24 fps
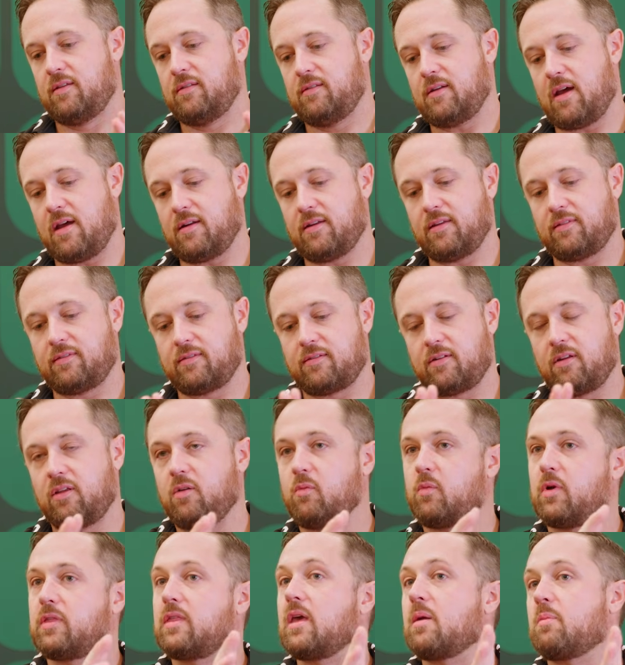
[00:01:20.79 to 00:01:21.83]
not necessarily
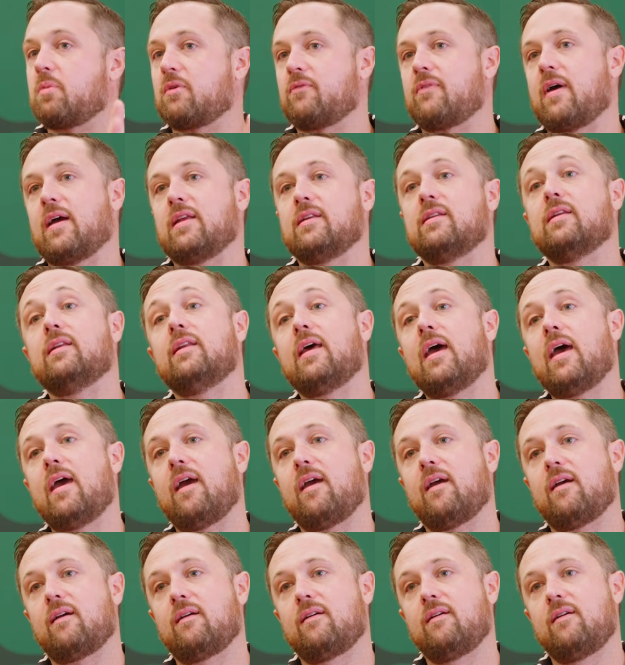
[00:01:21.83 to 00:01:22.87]
what they provide
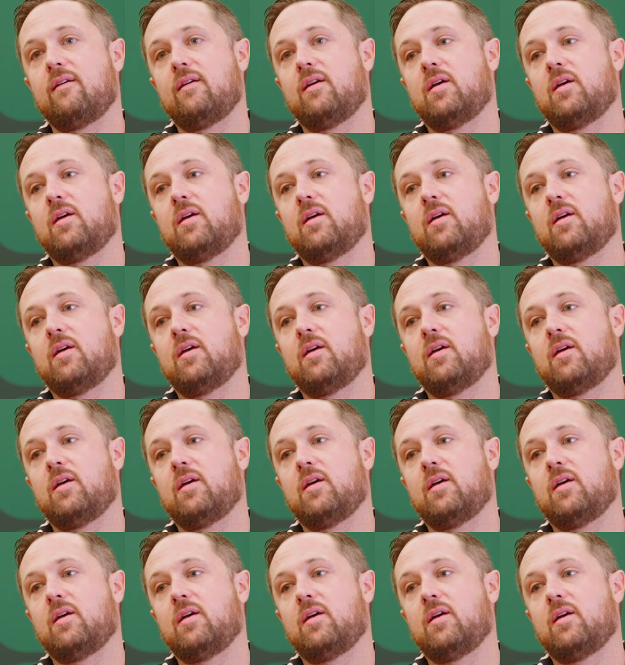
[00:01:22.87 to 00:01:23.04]
today,